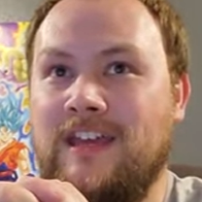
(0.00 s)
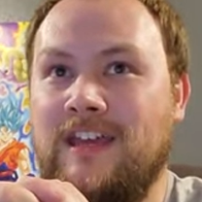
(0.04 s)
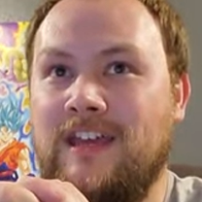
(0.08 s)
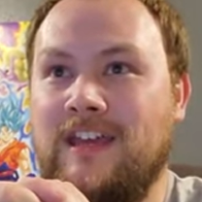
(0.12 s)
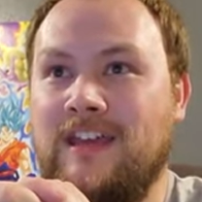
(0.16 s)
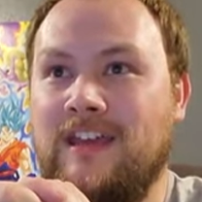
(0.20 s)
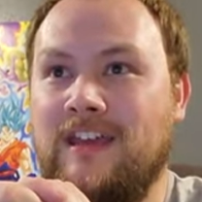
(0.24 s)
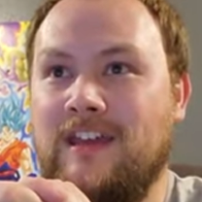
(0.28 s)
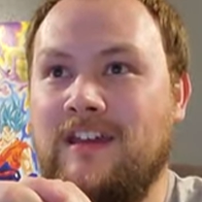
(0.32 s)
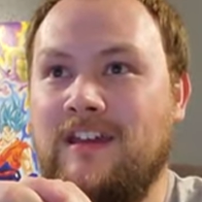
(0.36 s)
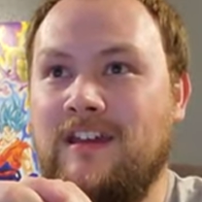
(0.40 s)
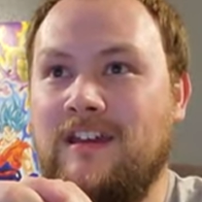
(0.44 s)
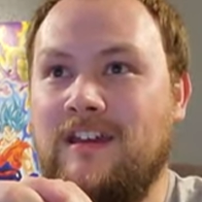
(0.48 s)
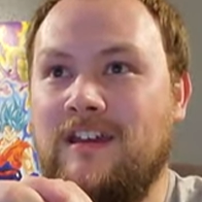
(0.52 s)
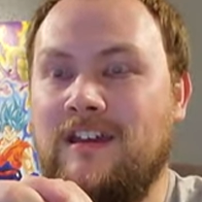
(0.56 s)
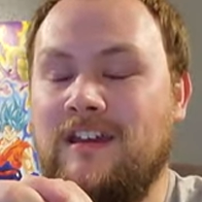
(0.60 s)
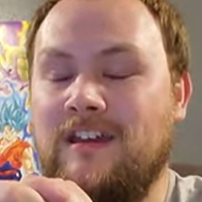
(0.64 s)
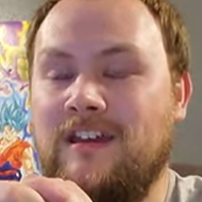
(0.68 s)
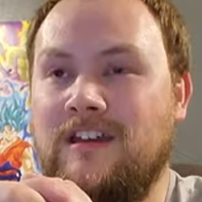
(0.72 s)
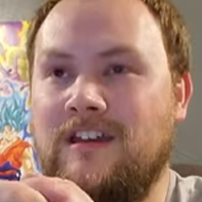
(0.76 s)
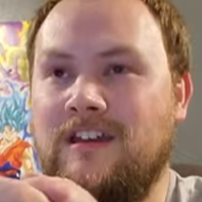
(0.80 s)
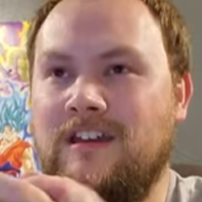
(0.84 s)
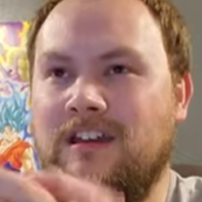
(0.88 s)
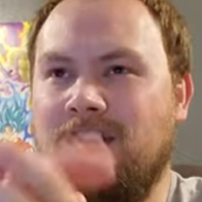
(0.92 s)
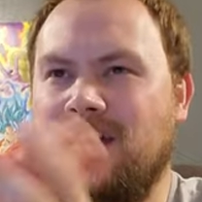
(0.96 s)

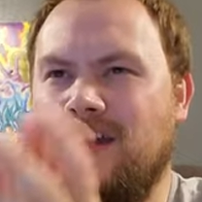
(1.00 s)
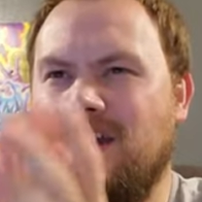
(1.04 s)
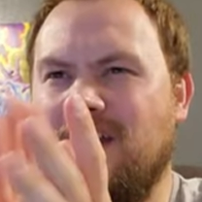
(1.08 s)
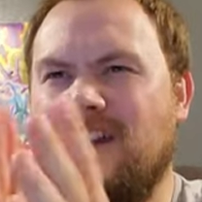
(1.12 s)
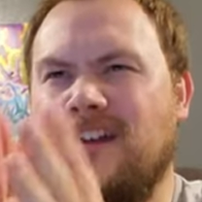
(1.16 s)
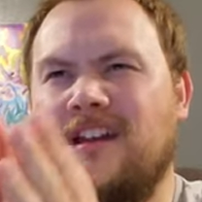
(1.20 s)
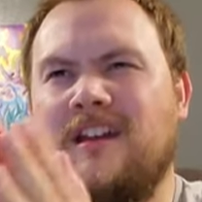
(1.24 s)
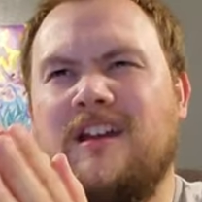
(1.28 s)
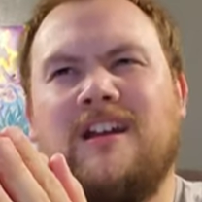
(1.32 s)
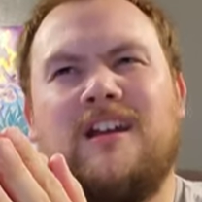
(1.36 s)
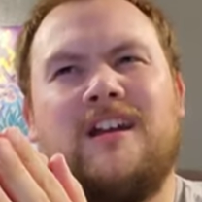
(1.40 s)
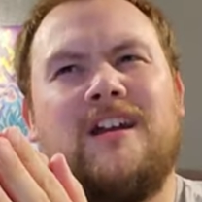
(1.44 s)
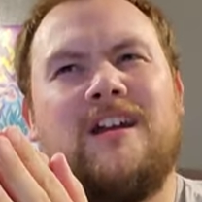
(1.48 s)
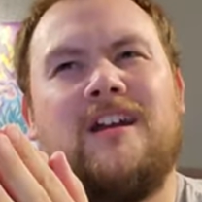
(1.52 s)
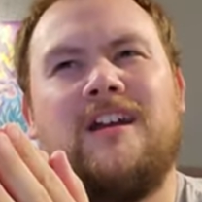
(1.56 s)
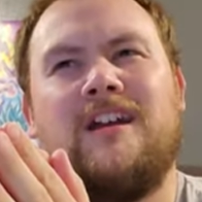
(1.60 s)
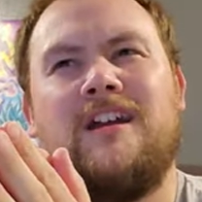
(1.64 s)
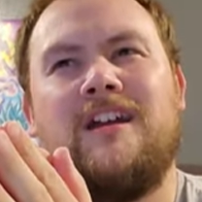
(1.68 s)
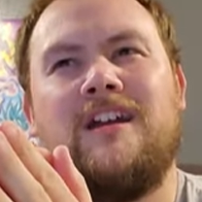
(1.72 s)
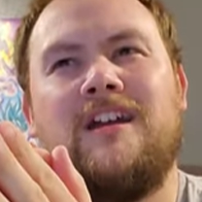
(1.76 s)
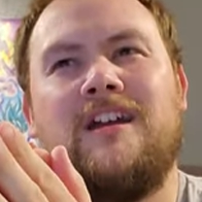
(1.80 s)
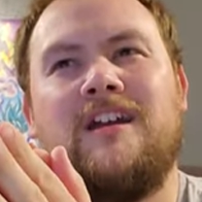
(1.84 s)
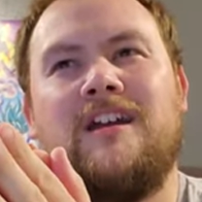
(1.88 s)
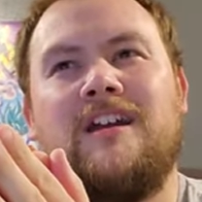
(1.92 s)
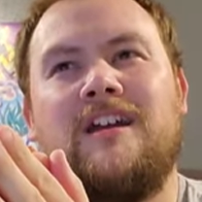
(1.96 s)

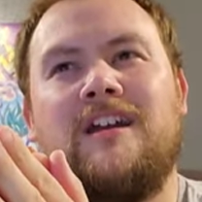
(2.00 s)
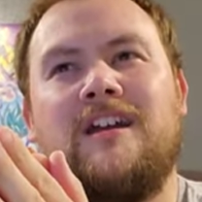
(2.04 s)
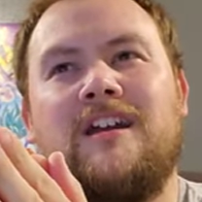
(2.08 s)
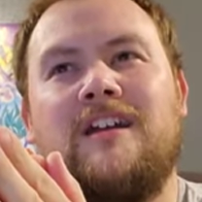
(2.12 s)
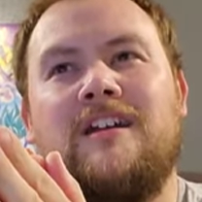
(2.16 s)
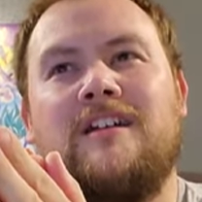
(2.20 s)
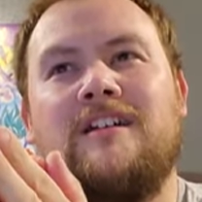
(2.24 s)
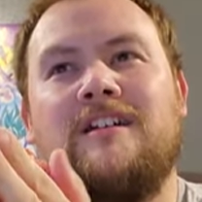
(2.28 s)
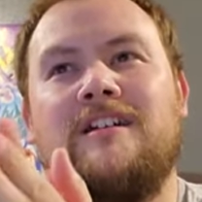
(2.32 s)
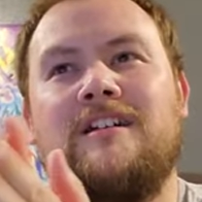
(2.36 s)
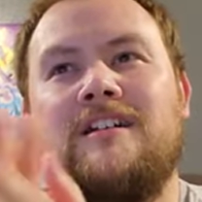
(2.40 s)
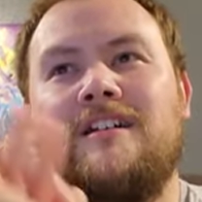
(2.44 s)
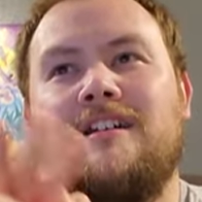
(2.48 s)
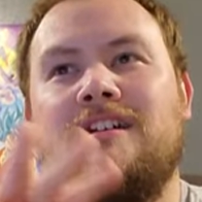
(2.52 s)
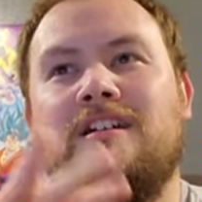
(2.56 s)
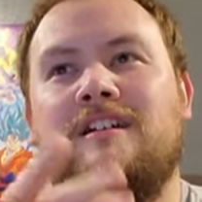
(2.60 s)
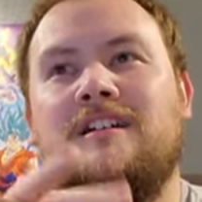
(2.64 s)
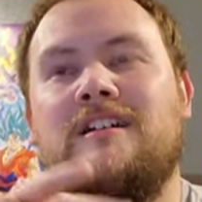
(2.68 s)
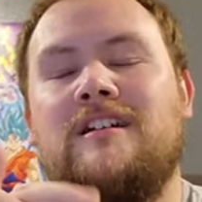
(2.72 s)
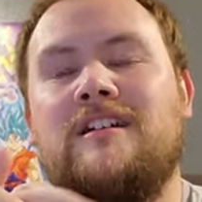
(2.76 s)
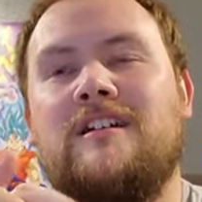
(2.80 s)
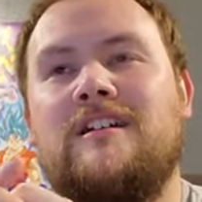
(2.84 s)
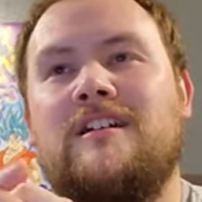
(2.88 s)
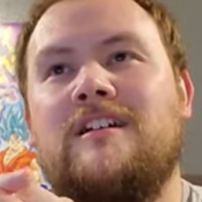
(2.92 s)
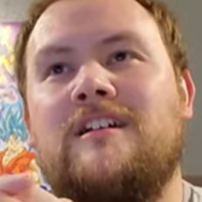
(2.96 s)

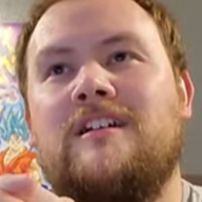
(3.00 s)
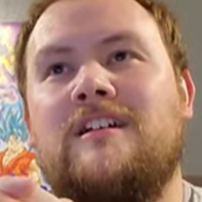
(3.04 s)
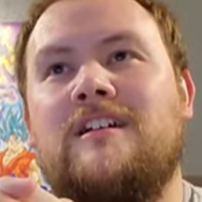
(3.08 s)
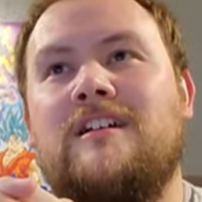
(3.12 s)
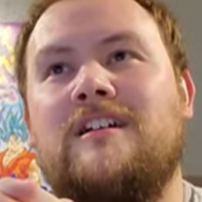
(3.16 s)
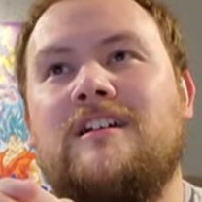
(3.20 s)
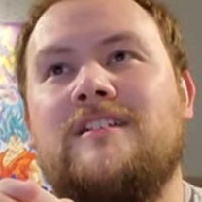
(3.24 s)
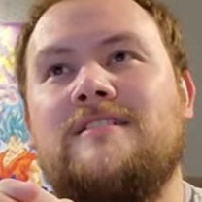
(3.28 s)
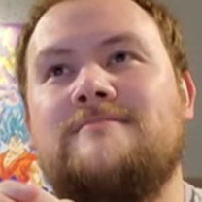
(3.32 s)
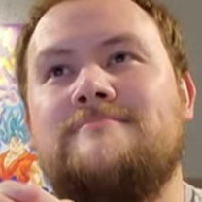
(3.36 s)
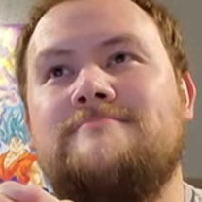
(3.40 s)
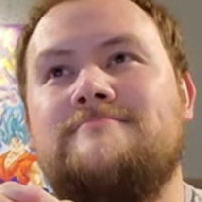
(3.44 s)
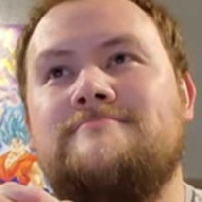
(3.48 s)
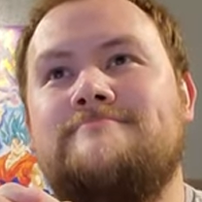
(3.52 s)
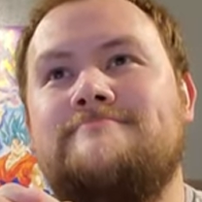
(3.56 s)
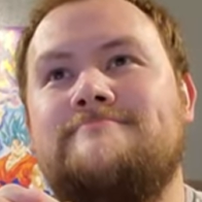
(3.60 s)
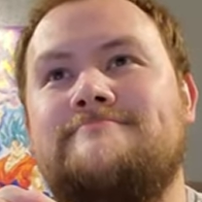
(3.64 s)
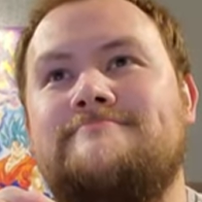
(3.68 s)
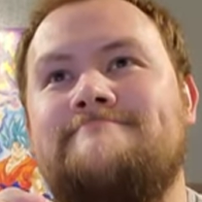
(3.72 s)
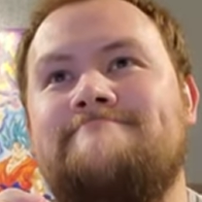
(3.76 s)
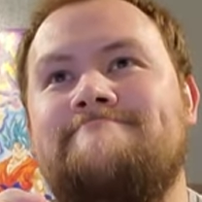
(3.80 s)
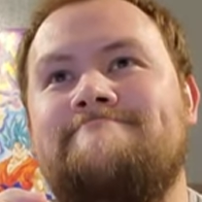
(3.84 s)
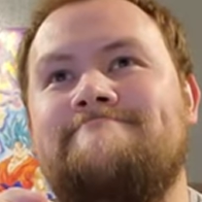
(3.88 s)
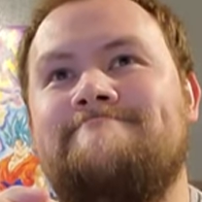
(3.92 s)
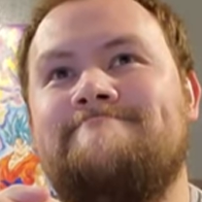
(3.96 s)

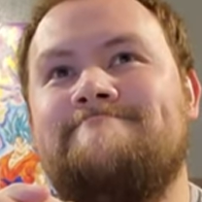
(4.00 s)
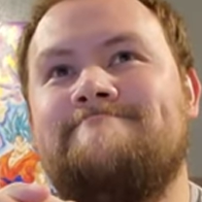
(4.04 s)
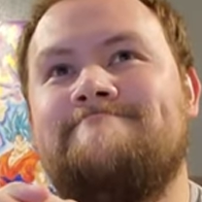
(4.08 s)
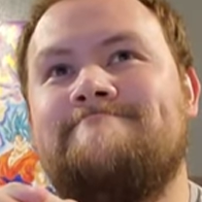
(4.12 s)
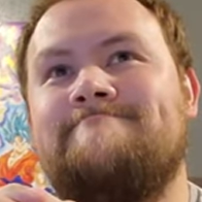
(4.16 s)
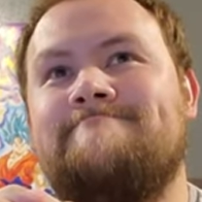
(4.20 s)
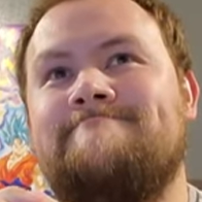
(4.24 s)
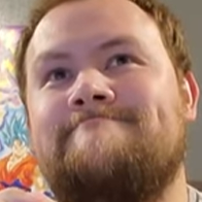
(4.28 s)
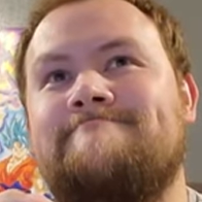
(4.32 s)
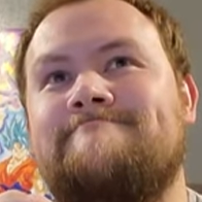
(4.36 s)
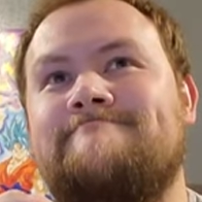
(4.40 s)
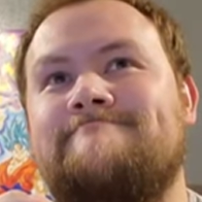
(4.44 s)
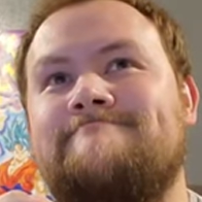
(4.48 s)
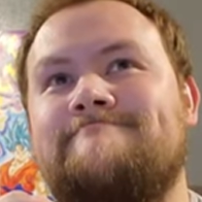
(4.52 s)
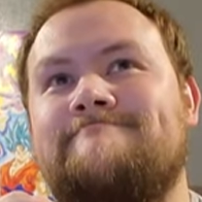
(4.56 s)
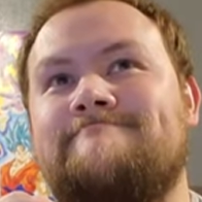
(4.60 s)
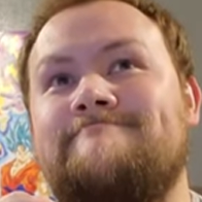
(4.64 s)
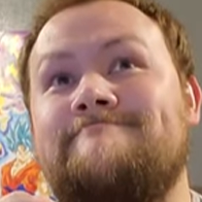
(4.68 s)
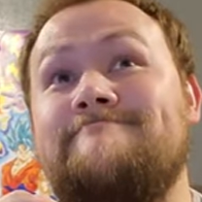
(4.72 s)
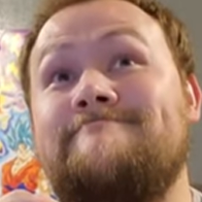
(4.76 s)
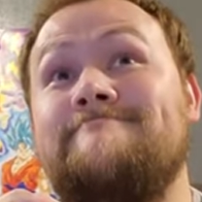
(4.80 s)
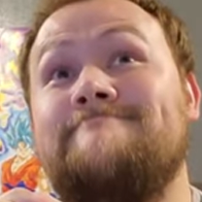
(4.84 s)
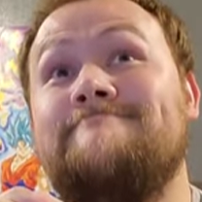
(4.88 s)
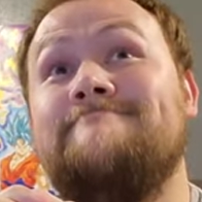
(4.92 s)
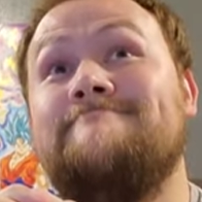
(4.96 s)

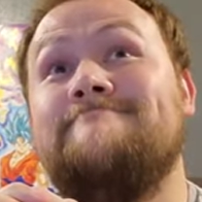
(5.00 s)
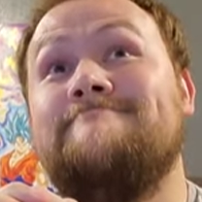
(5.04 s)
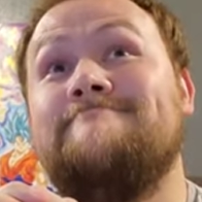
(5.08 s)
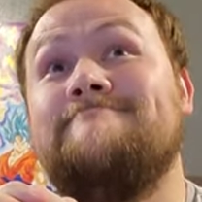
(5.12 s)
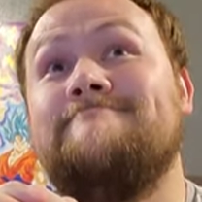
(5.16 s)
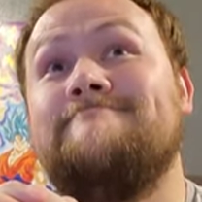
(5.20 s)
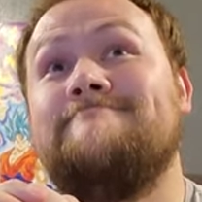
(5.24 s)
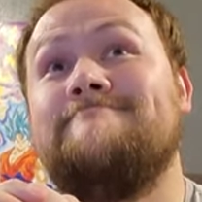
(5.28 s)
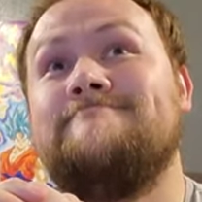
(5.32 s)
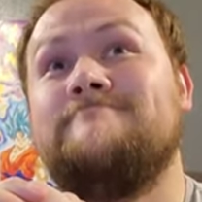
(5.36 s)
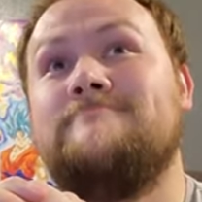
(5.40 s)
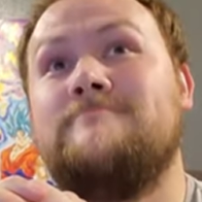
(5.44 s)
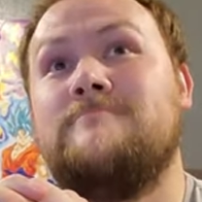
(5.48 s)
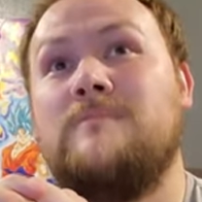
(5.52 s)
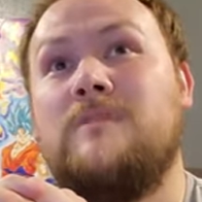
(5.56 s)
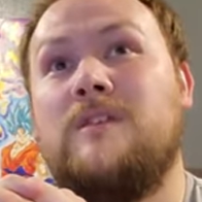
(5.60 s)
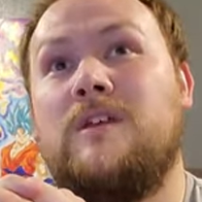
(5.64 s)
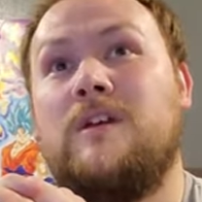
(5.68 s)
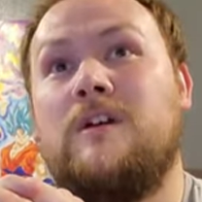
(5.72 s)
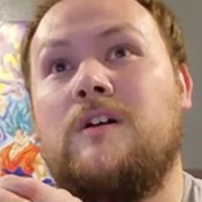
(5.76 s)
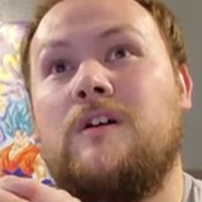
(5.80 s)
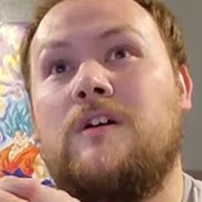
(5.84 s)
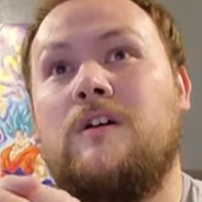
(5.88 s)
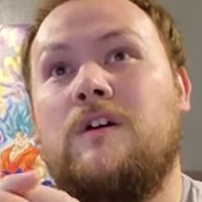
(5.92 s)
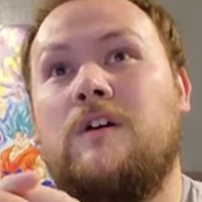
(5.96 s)

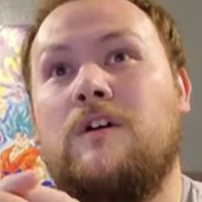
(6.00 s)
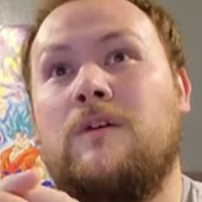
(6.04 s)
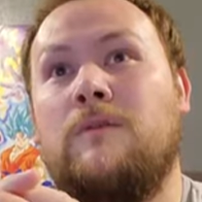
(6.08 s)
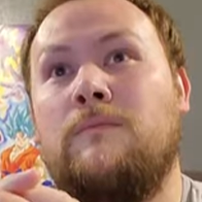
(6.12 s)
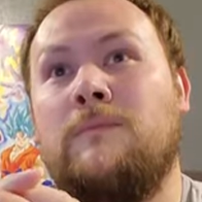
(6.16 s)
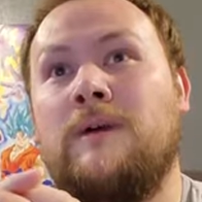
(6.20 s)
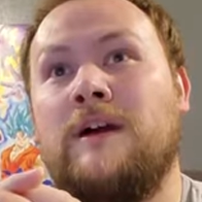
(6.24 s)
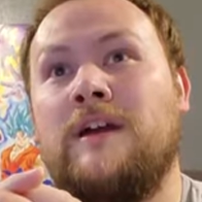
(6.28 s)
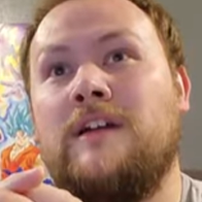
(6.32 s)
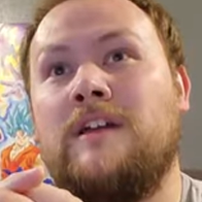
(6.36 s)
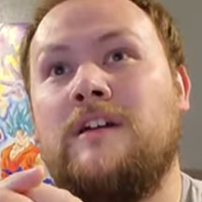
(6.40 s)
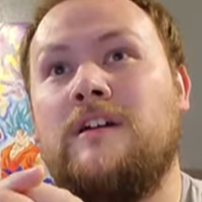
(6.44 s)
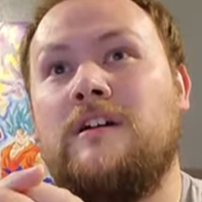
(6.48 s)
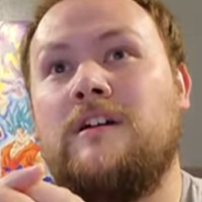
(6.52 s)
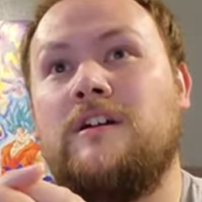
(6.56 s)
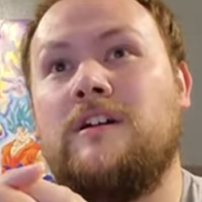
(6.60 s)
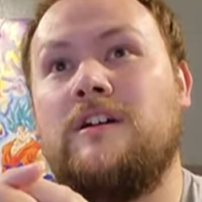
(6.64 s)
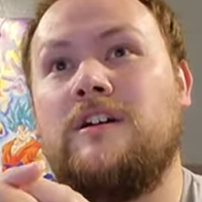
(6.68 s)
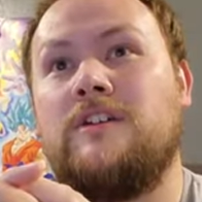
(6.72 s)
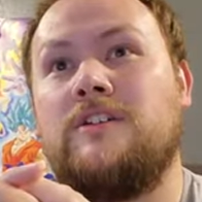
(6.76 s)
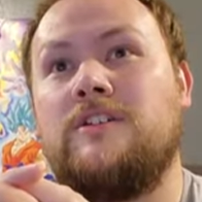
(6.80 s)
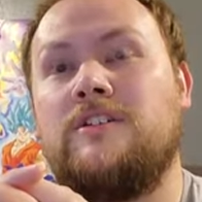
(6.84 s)
(silence)